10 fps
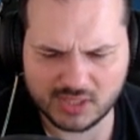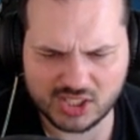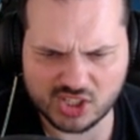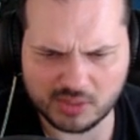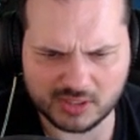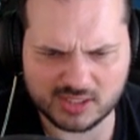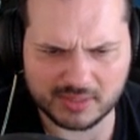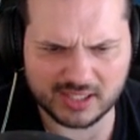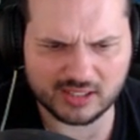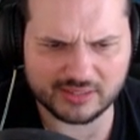This shop doesn't
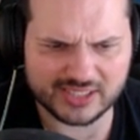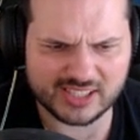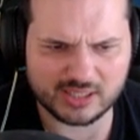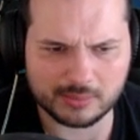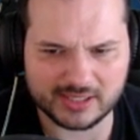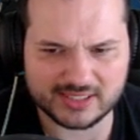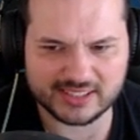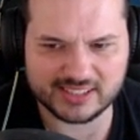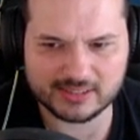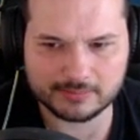make a lot of sense at a place
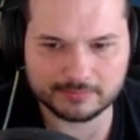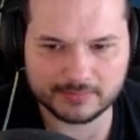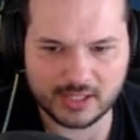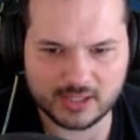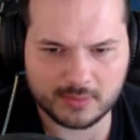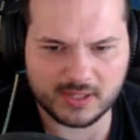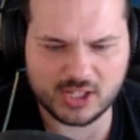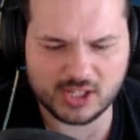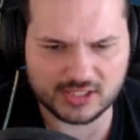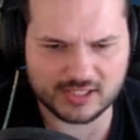like this. It's been
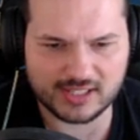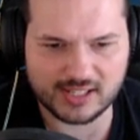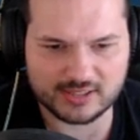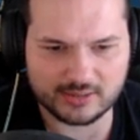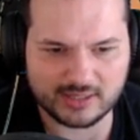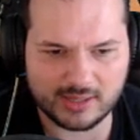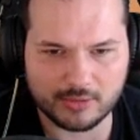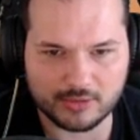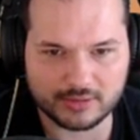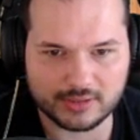ages since I last saw a
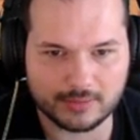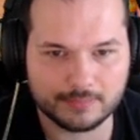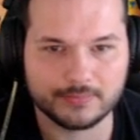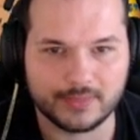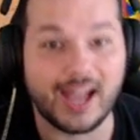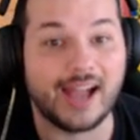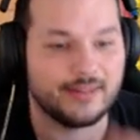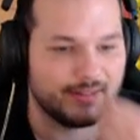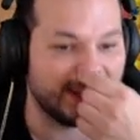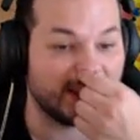tamer around here. Ah,
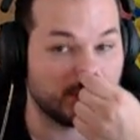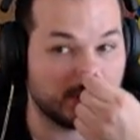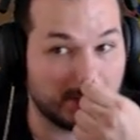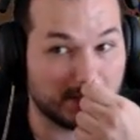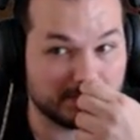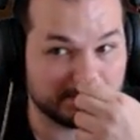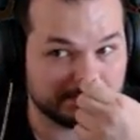that's what he meant.